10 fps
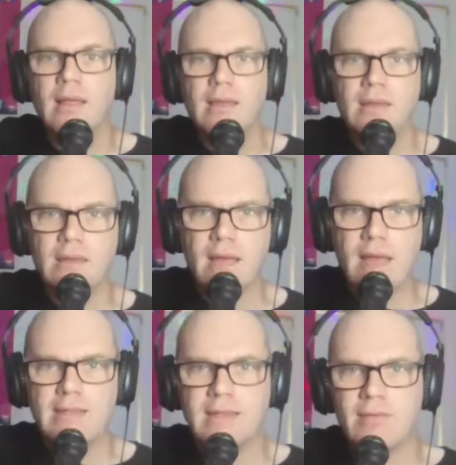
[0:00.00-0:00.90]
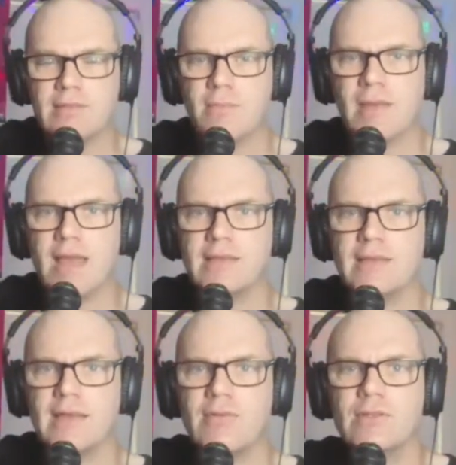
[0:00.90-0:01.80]
Yes, that was
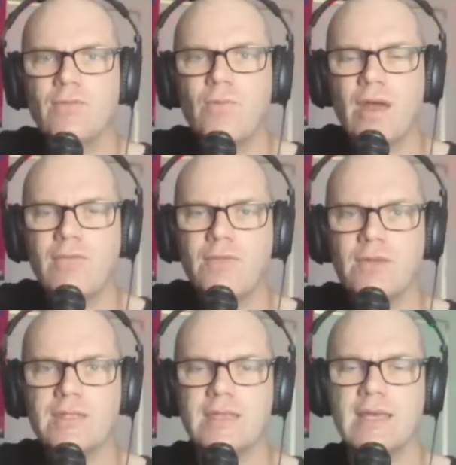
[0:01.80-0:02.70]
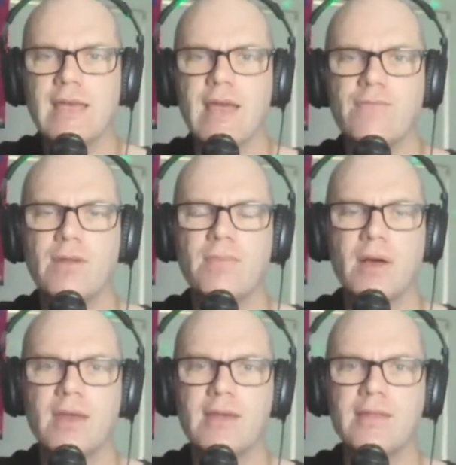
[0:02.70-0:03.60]
amazing. It was wonderful to see
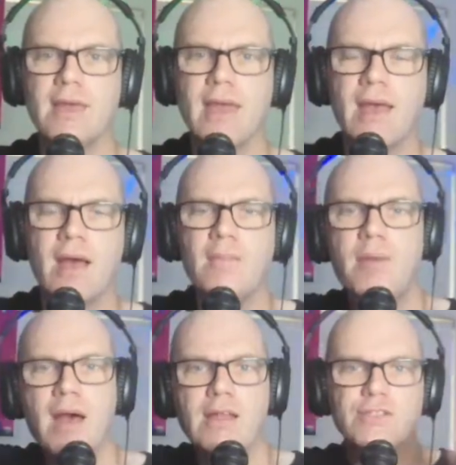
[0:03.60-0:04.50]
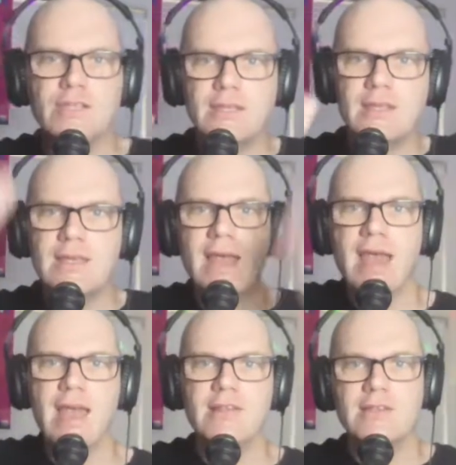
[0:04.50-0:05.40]
everybody there punching the
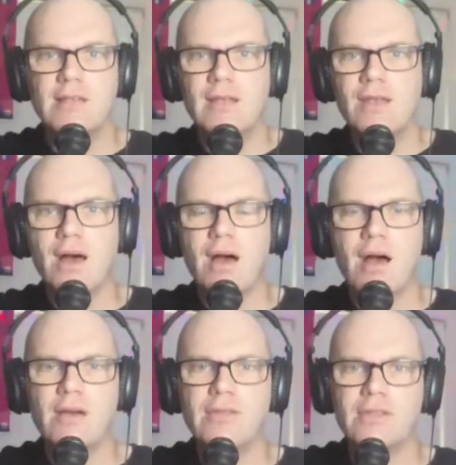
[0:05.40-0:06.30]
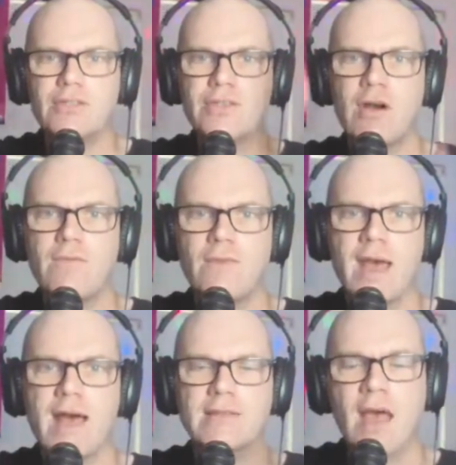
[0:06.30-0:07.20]
air to the long and the short
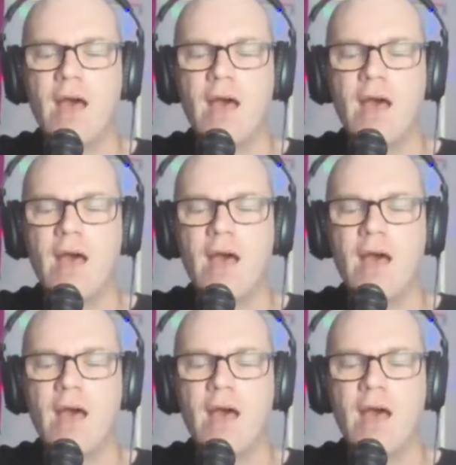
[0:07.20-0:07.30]
vowels.